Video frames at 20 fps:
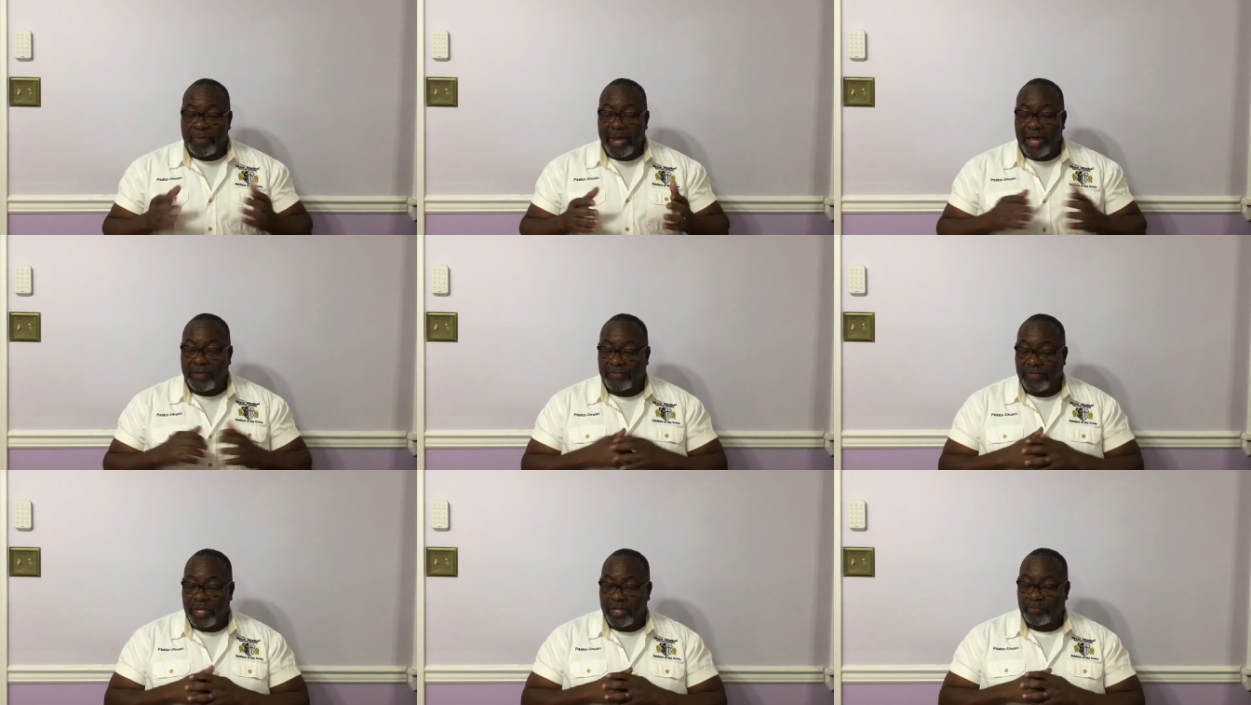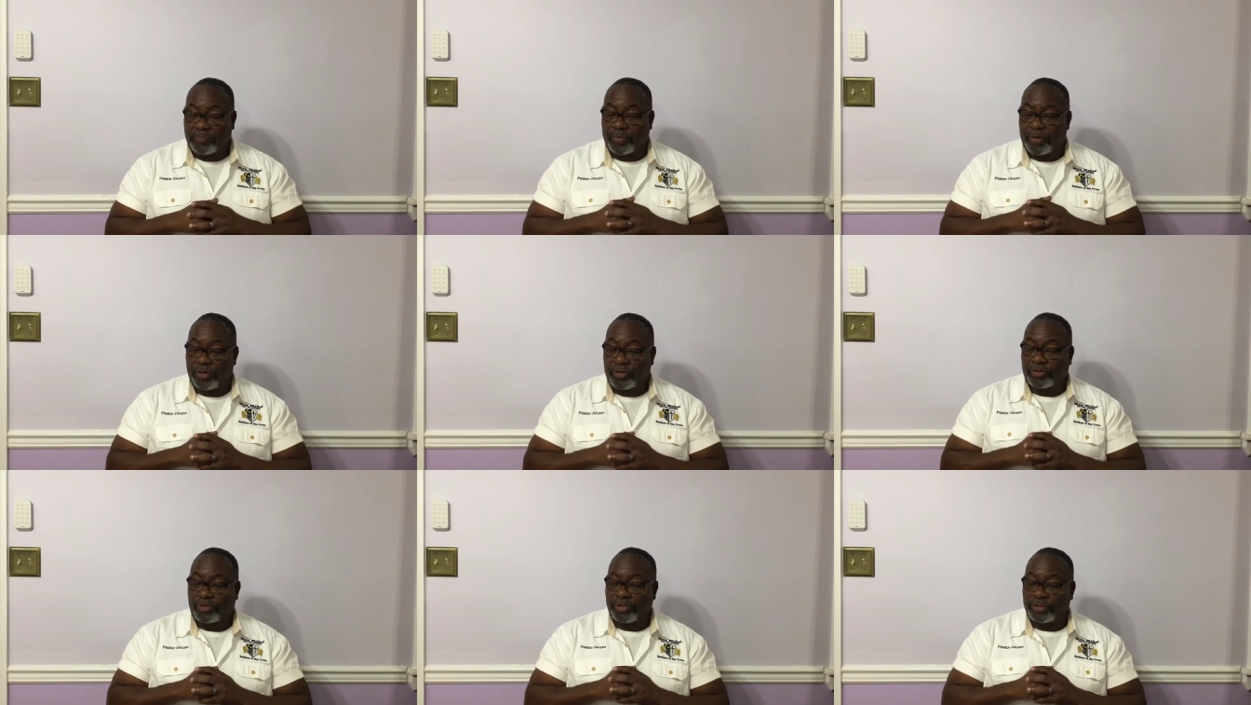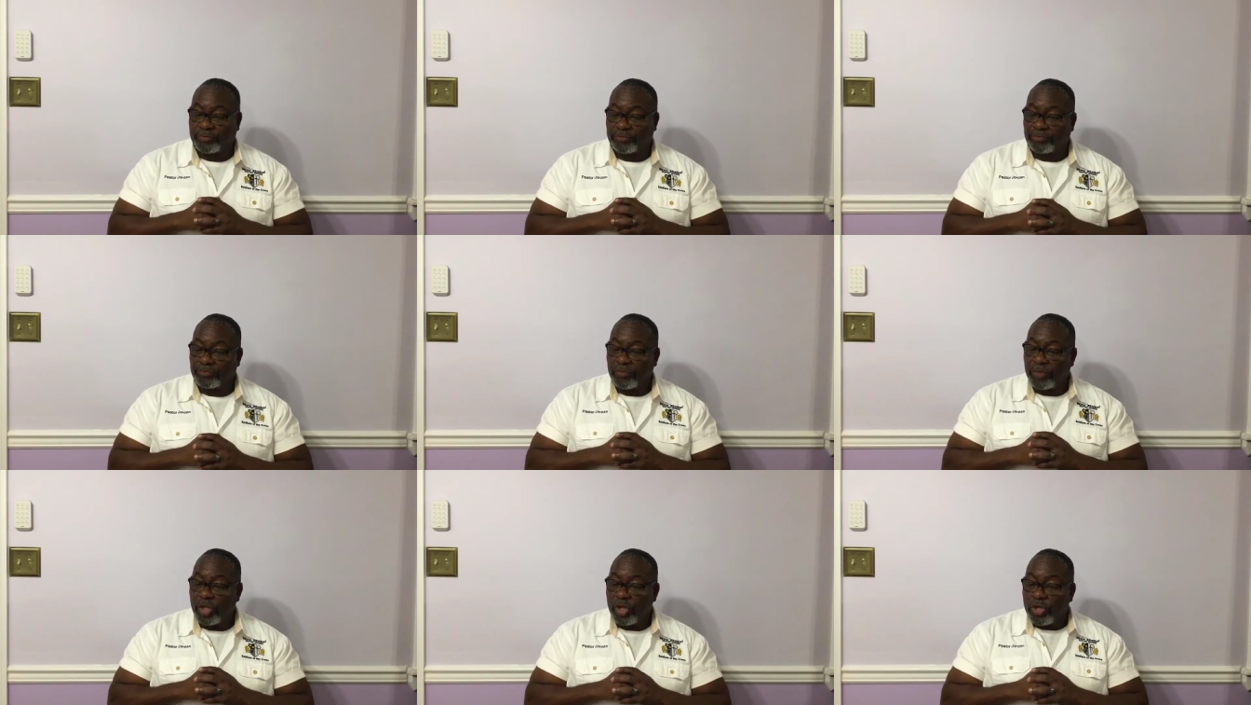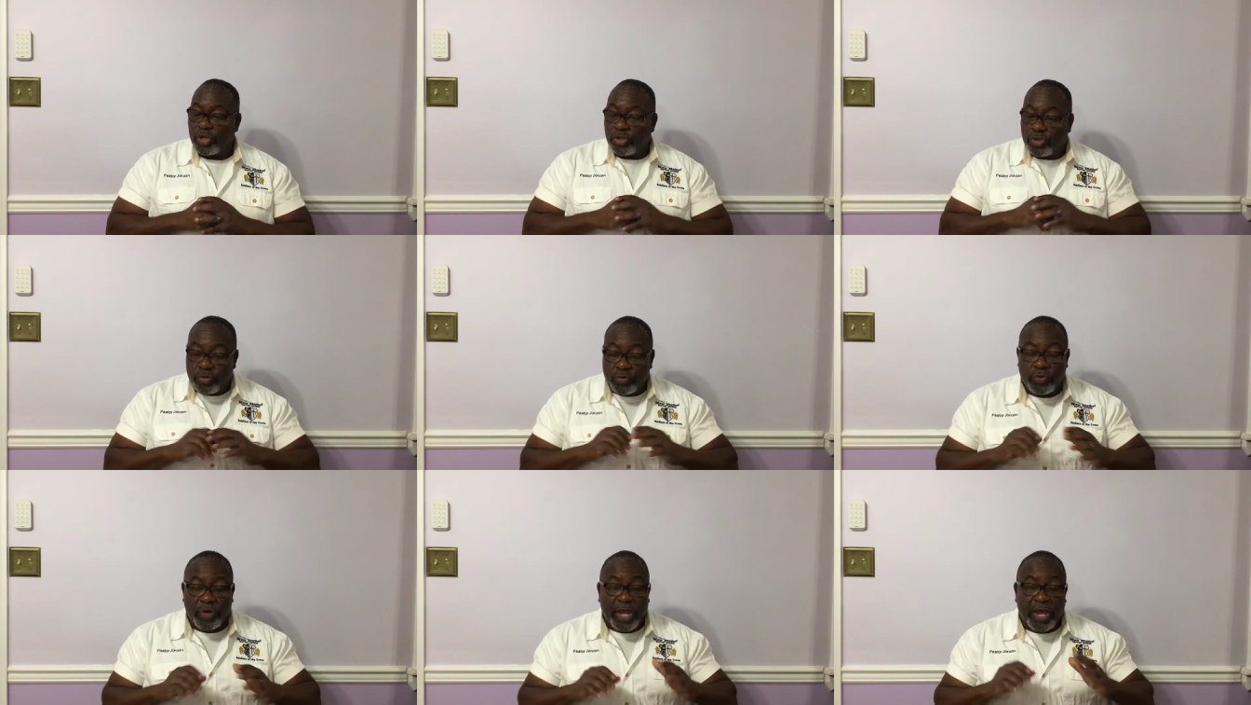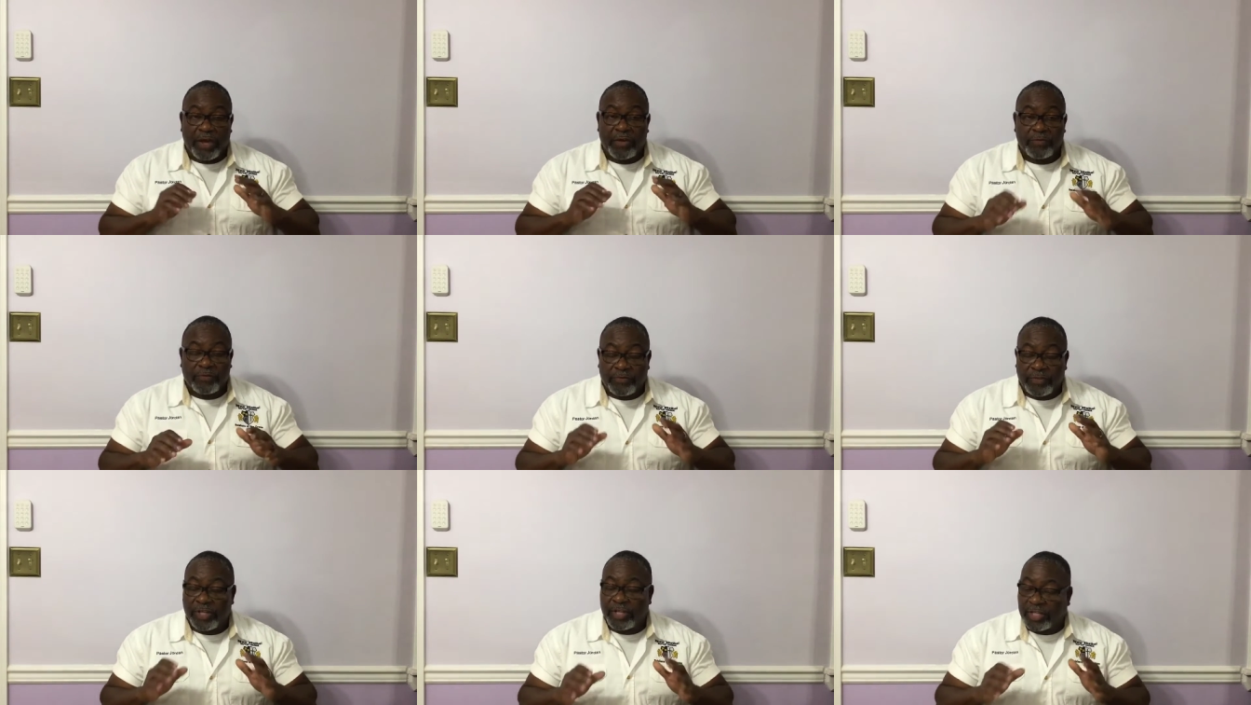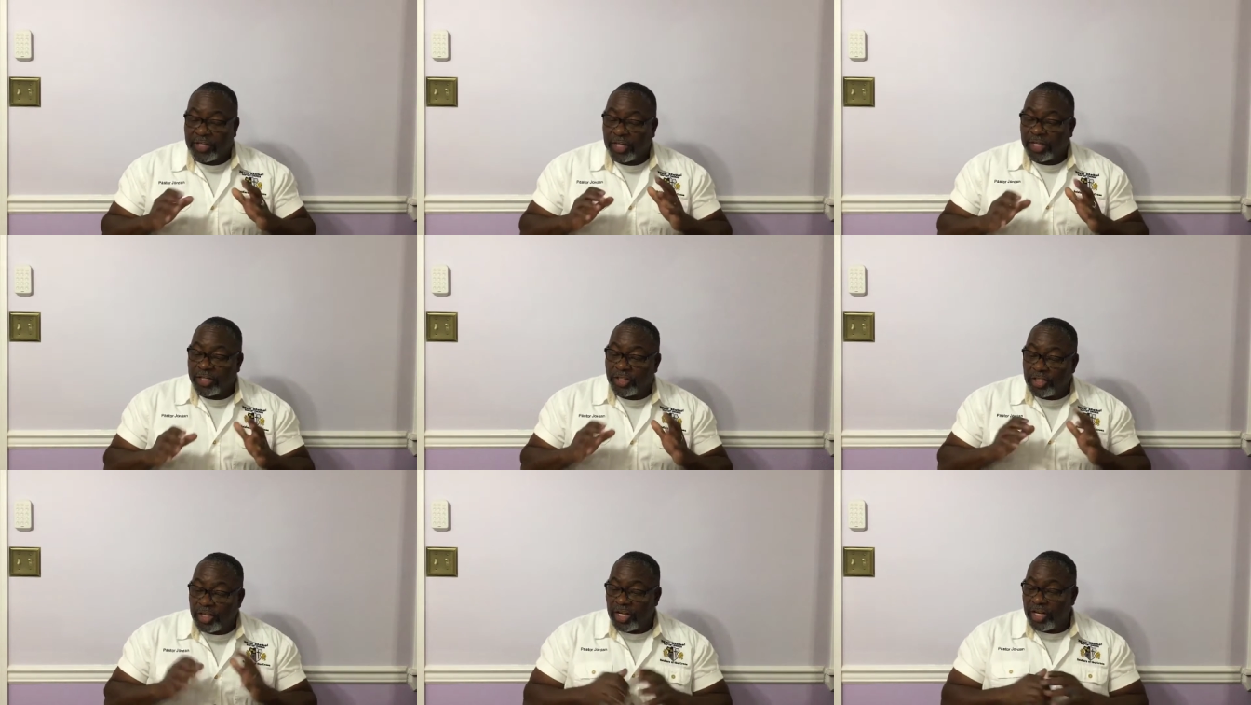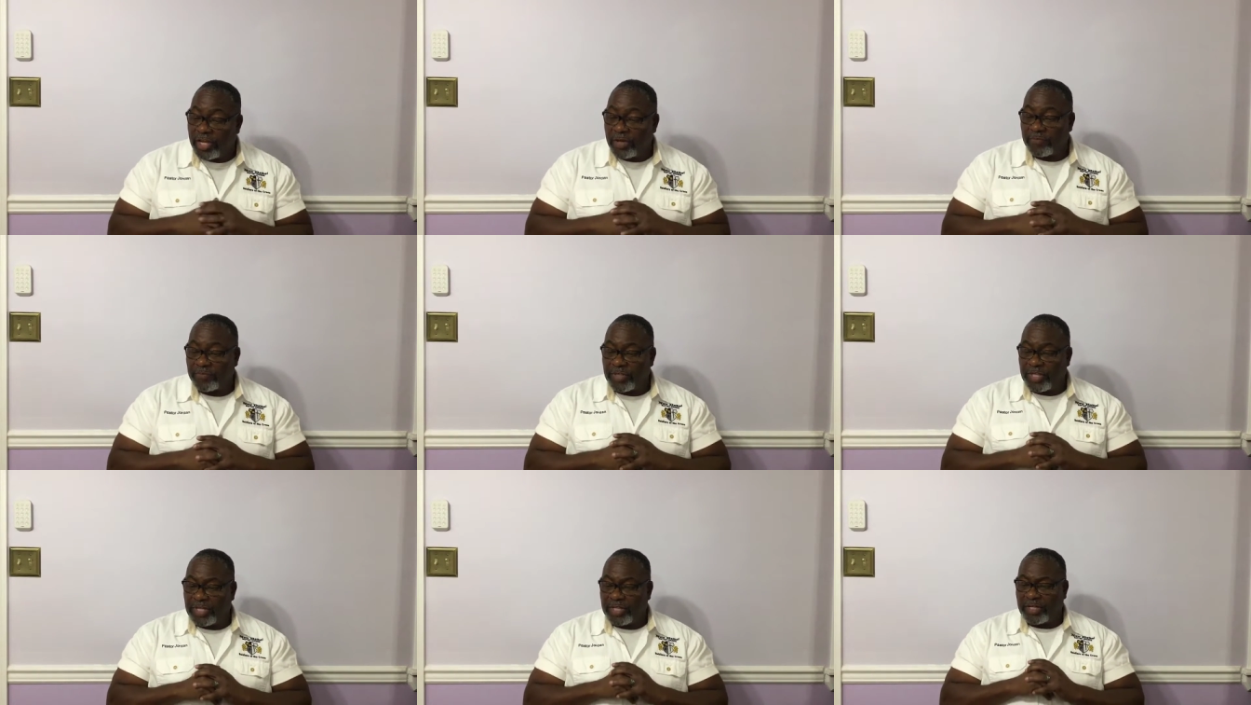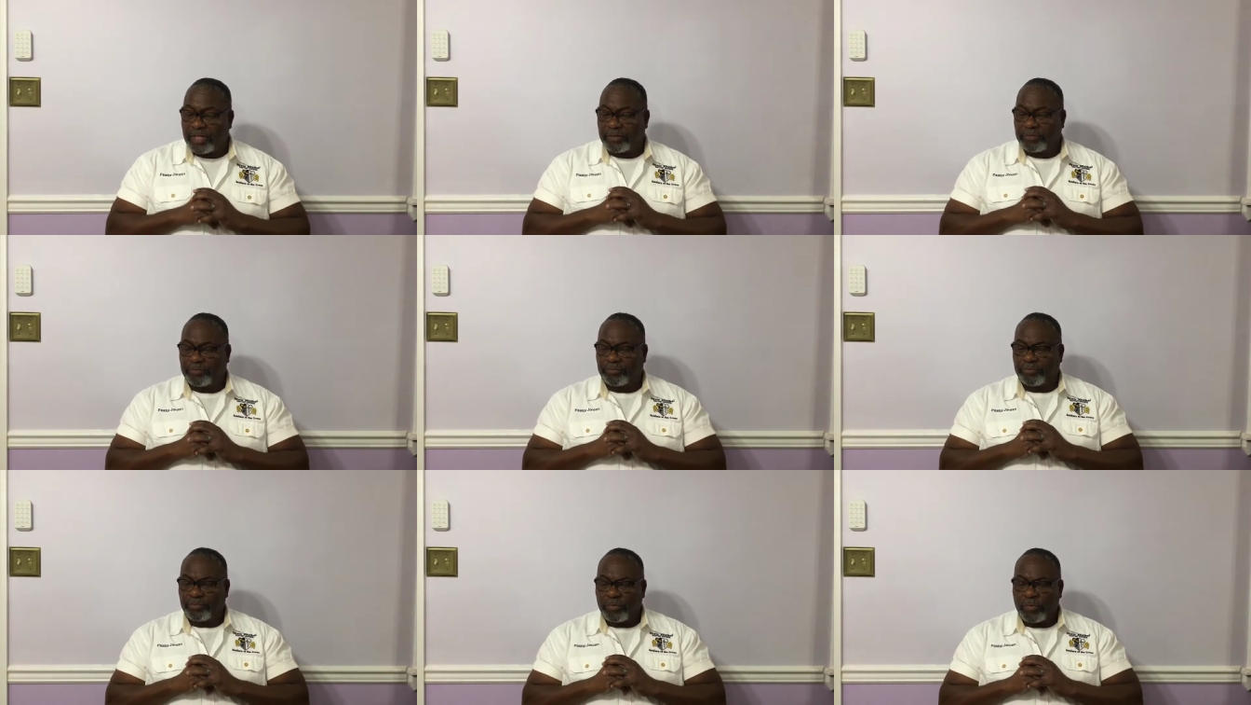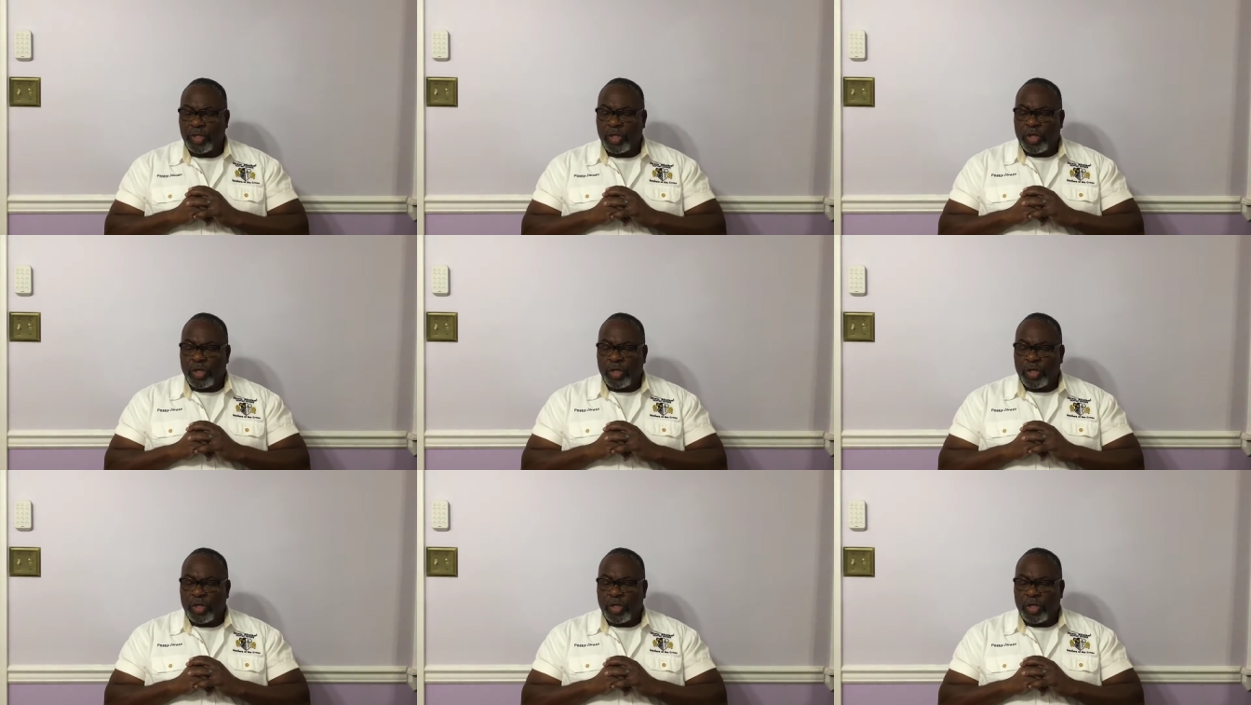about that person. You have condemned them.